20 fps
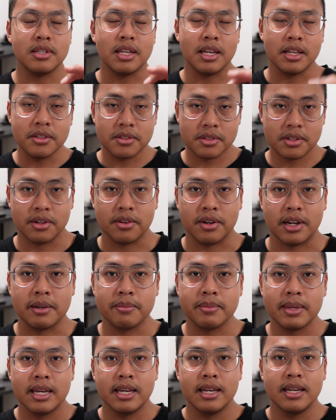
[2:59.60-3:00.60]

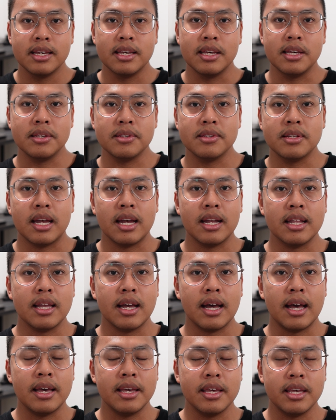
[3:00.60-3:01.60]
Instagram, is
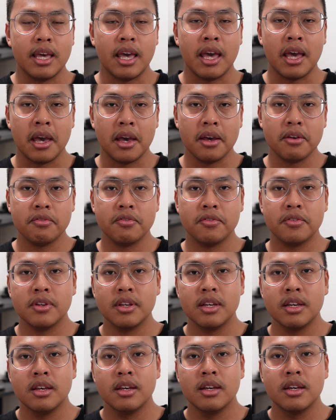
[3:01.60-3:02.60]
that I have
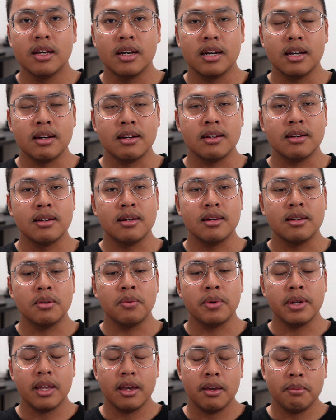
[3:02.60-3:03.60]

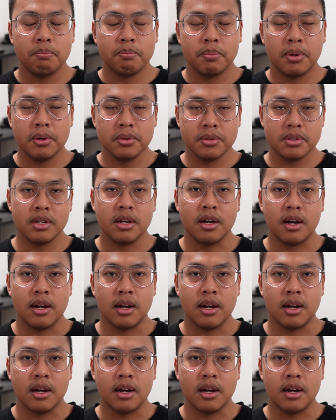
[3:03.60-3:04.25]
when I post the